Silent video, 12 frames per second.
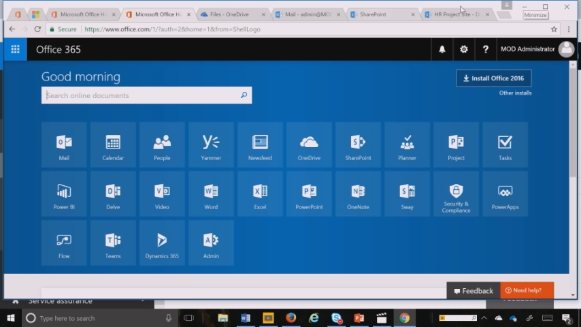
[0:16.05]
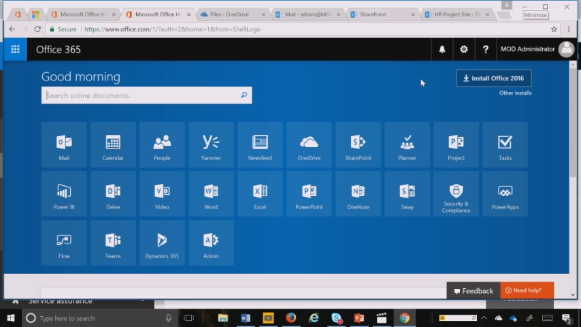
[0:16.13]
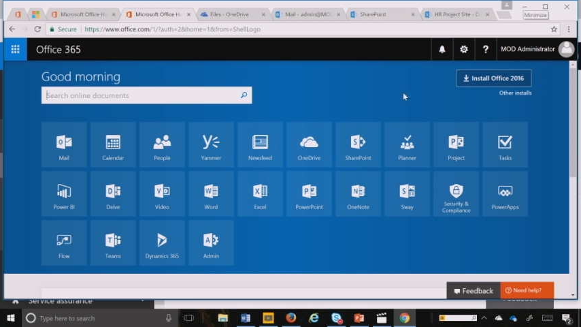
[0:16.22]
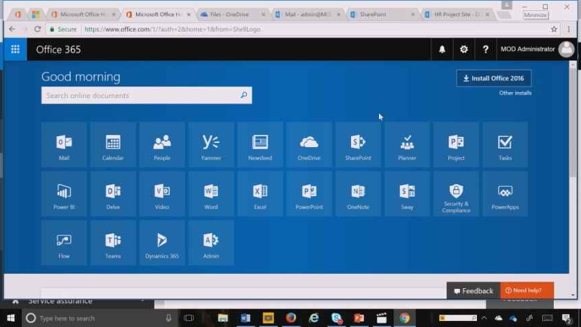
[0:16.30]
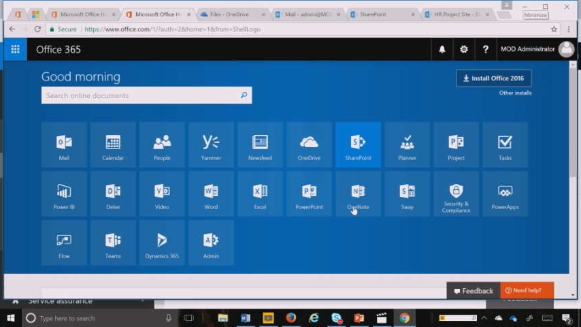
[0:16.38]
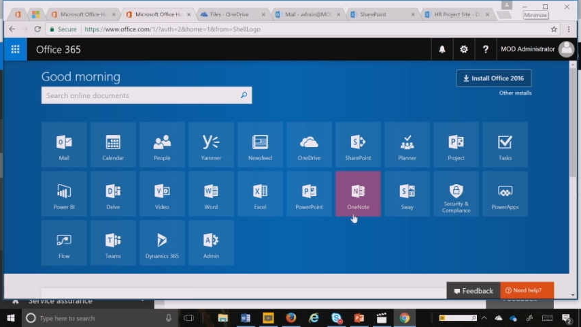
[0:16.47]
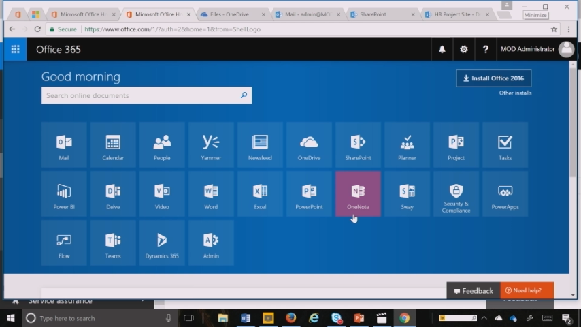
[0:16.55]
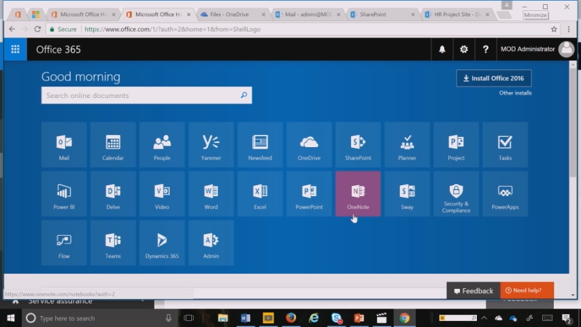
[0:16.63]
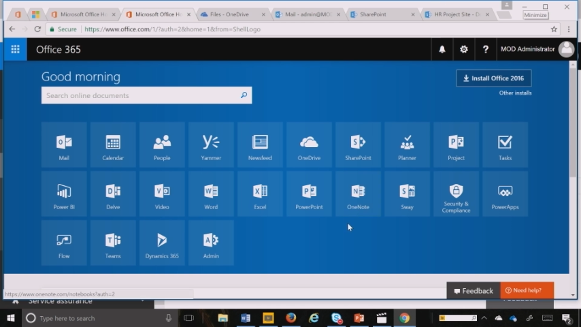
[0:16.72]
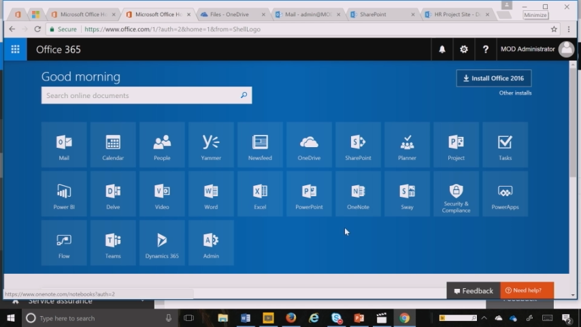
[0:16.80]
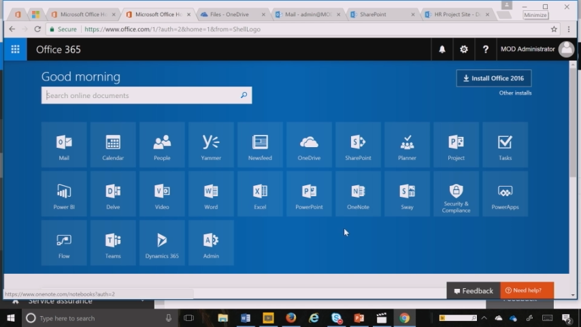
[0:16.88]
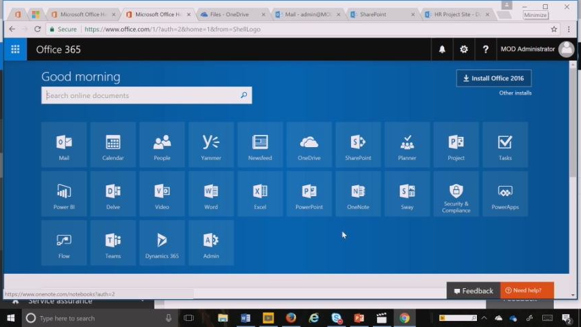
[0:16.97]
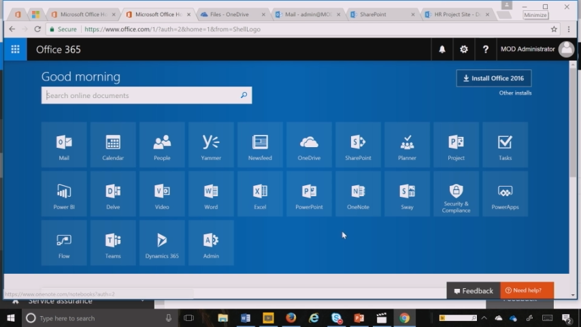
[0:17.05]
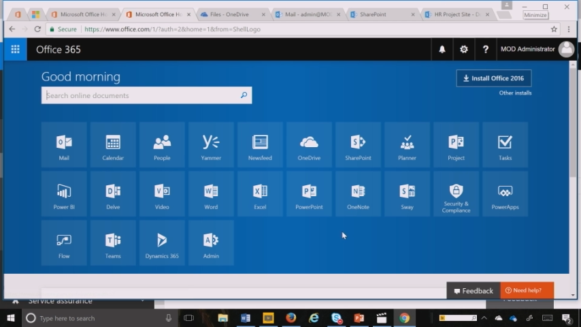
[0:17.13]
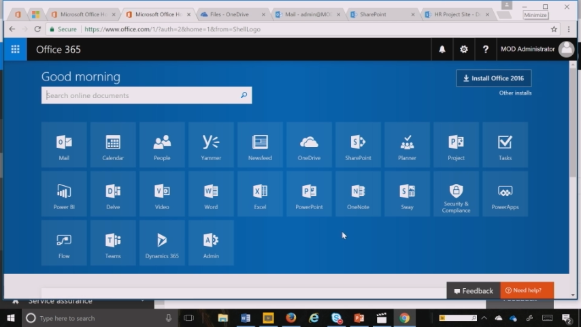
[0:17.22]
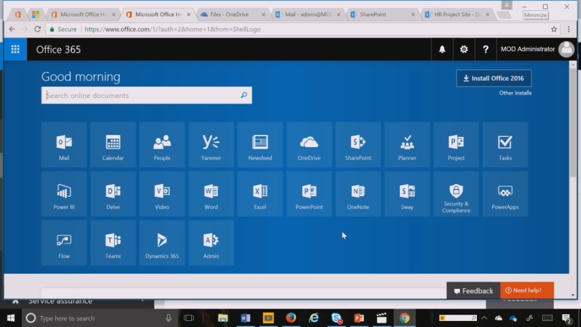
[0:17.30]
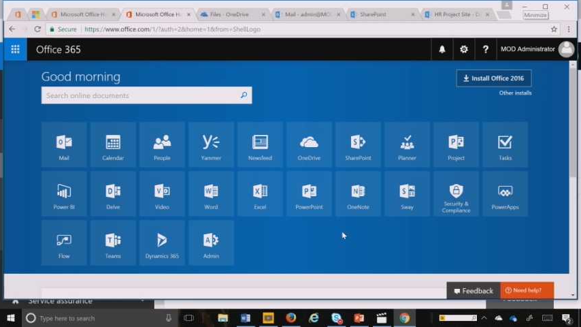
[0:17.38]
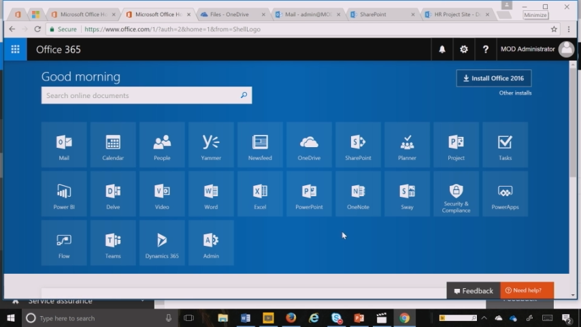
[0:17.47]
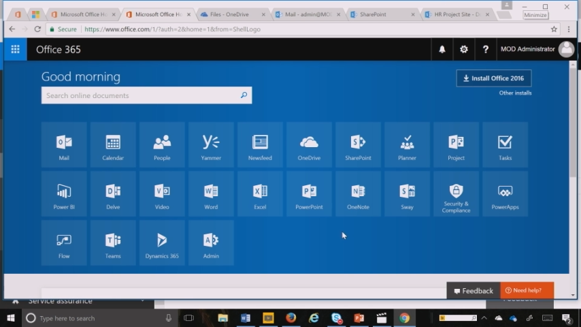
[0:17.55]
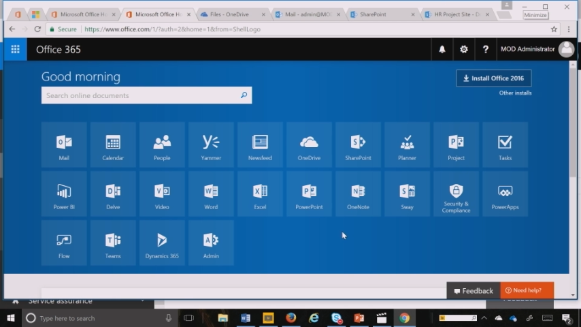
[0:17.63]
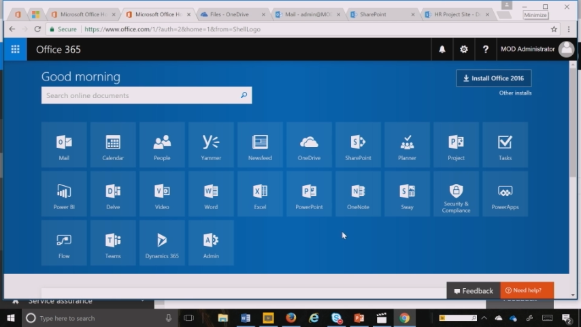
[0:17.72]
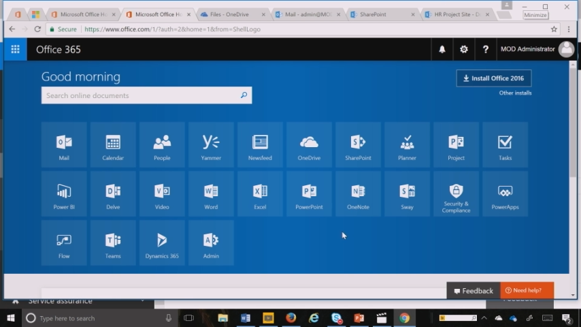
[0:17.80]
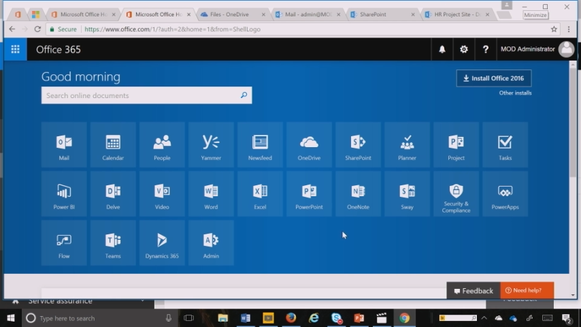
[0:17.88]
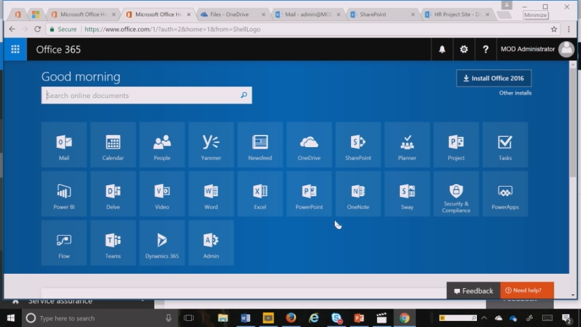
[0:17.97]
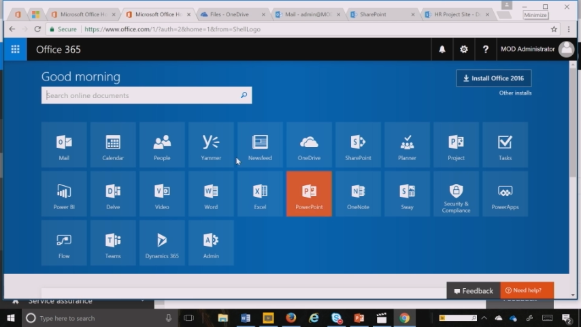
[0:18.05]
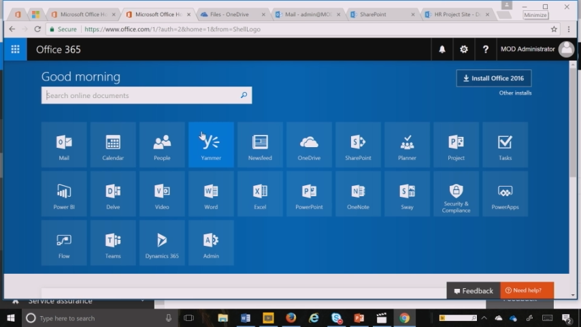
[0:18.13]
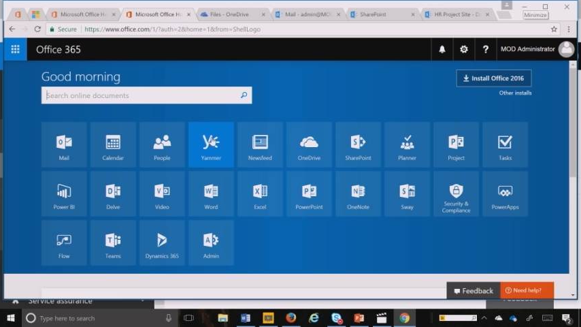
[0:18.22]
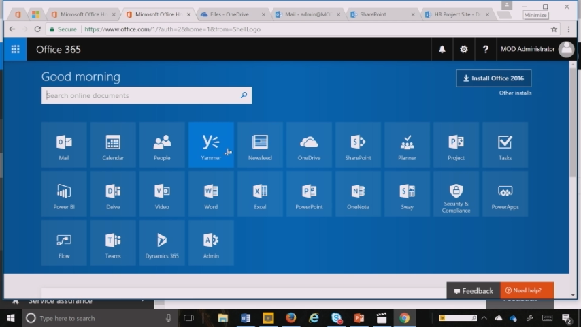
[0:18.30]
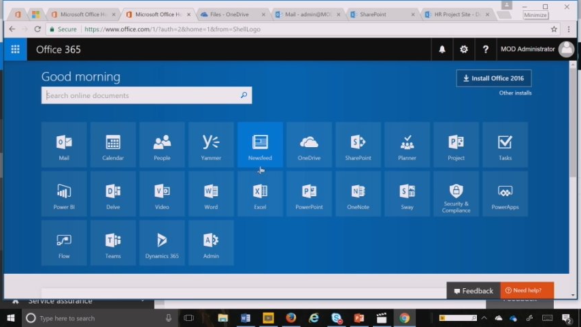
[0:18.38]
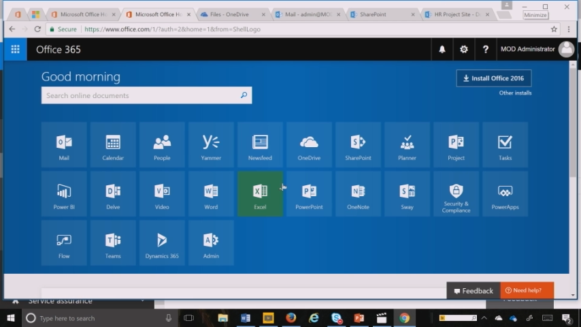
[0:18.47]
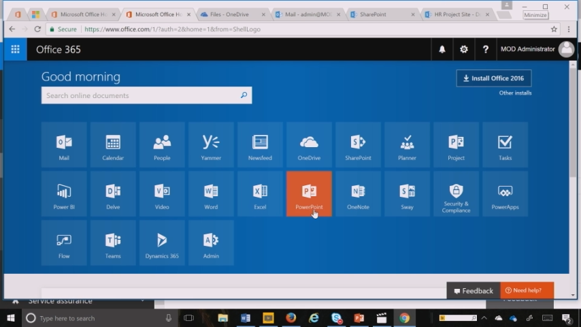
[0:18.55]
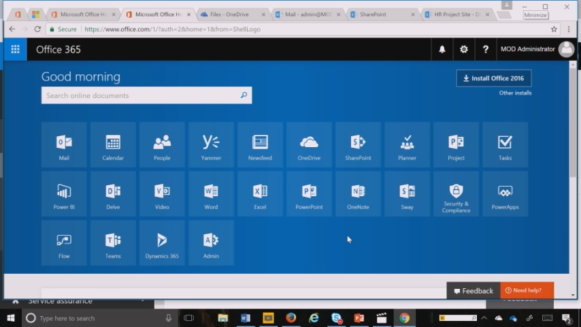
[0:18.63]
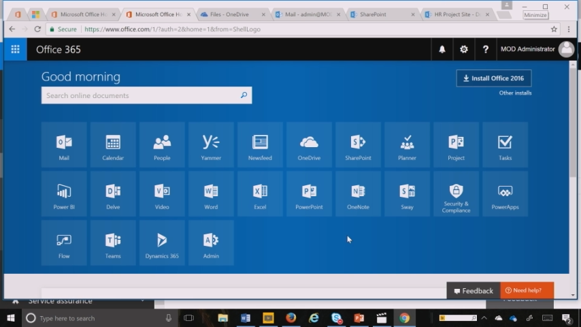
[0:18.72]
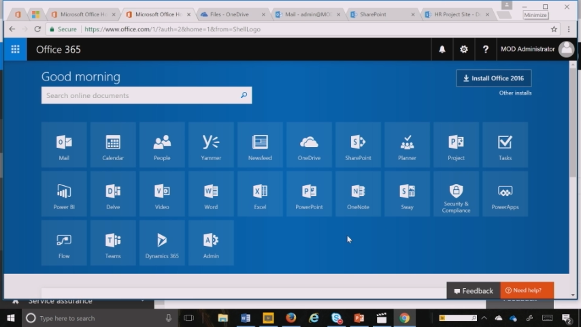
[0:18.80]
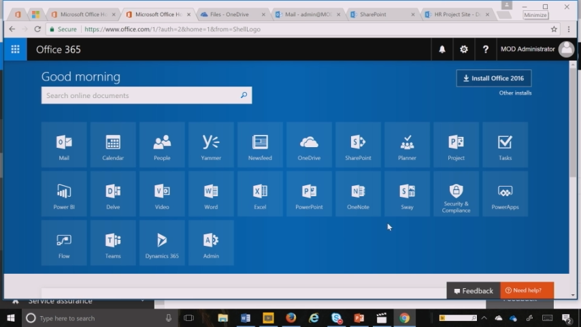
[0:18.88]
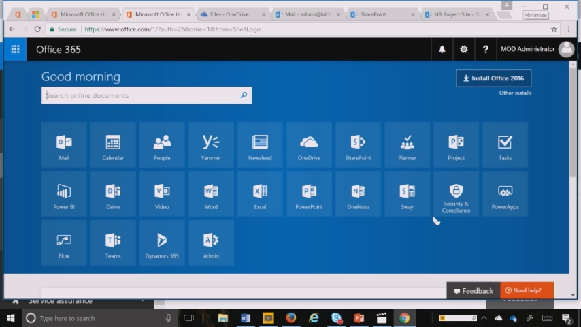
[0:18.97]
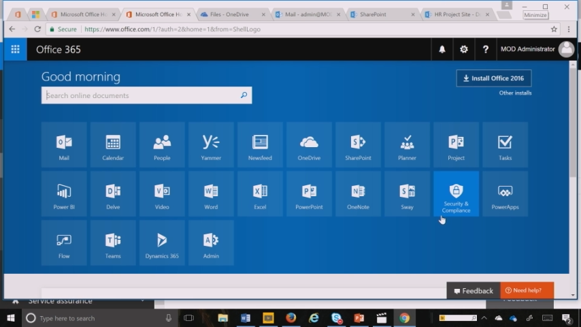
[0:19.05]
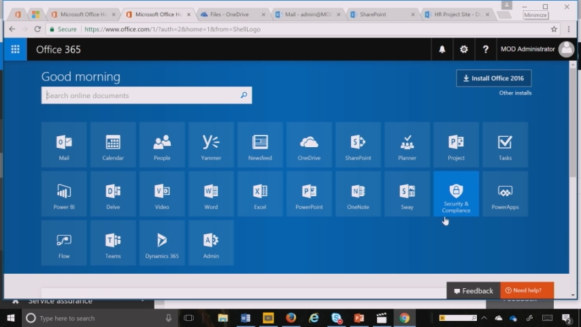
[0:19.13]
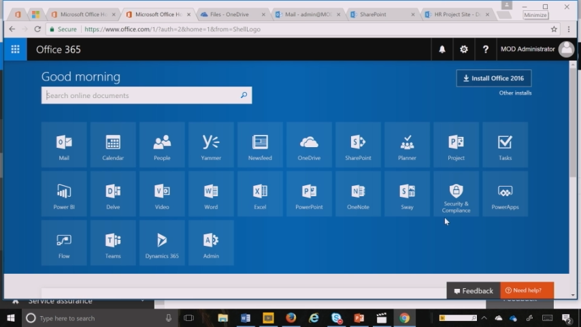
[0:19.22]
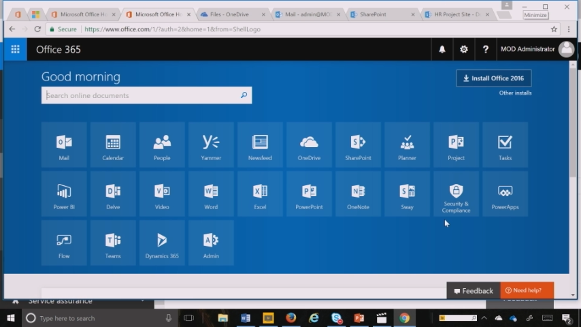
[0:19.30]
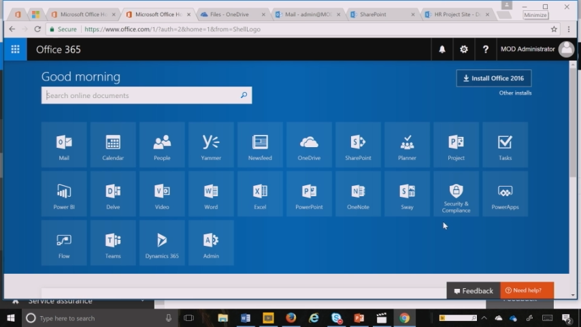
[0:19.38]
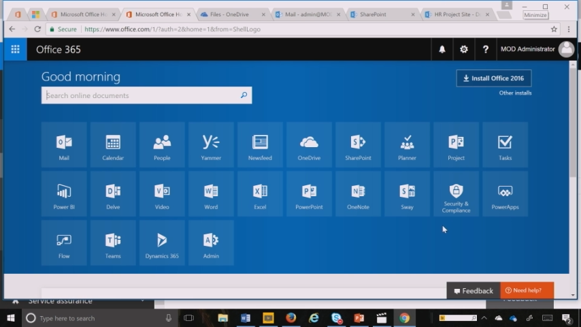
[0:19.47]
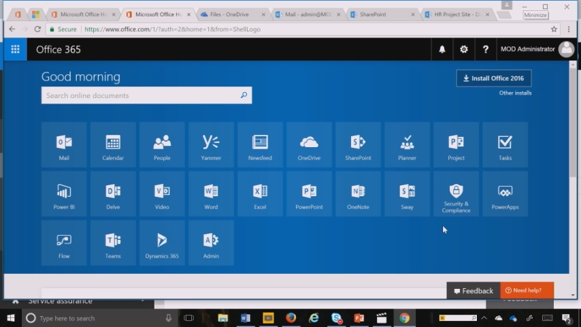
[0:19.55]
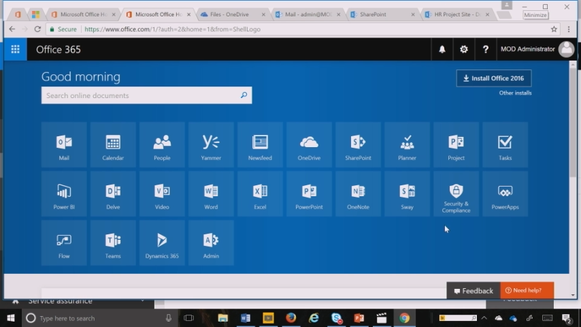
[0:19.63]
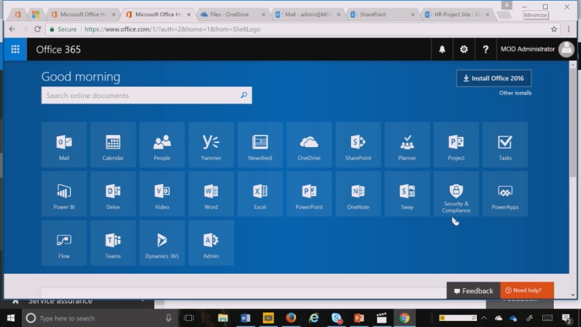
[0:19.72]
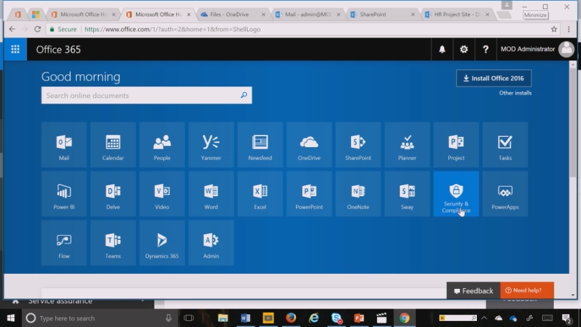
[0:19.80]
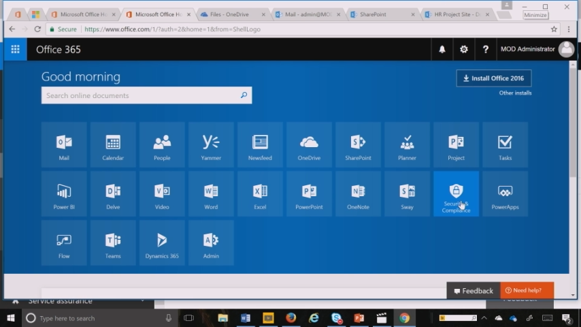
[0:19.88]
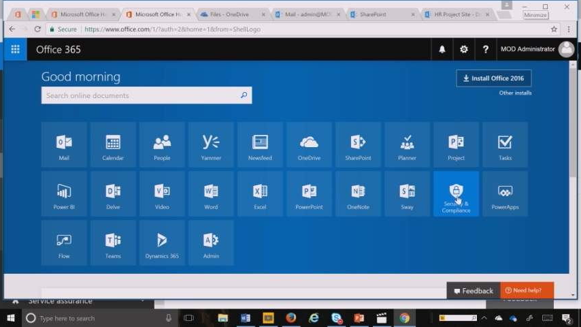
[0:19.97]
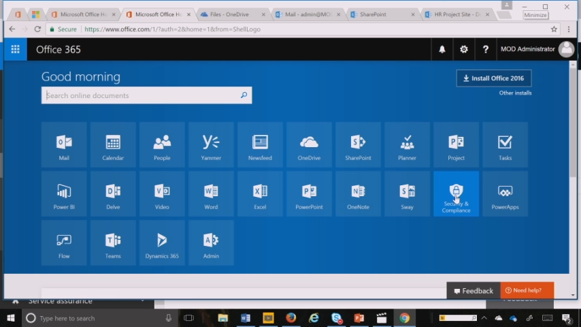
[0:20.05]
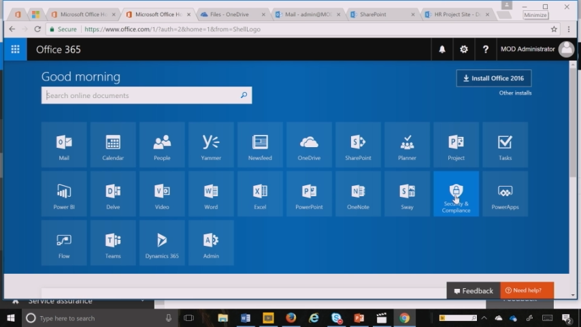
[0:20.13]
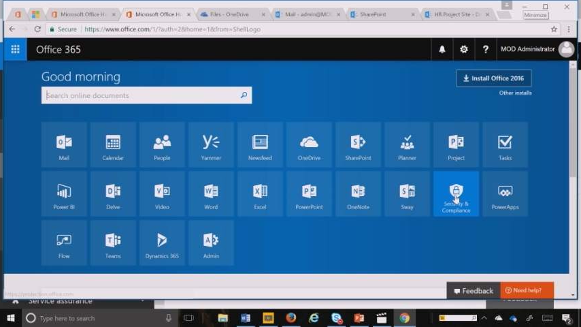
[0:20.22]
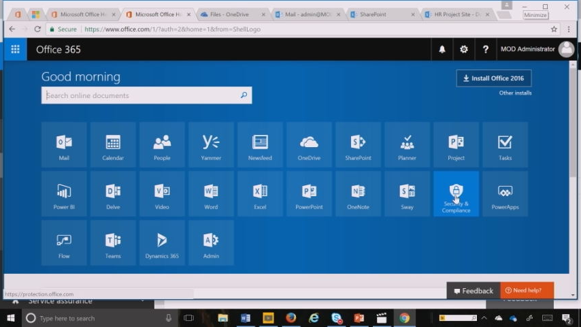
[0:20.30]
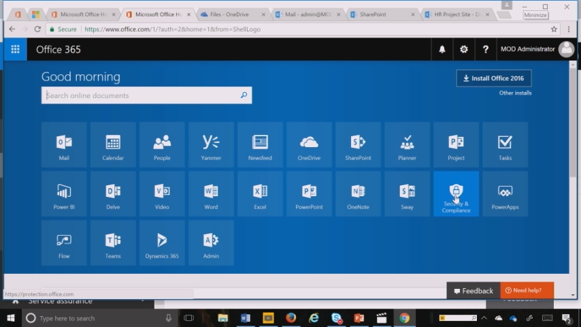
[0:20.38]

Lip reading: No face is visible, so there are no lips to read.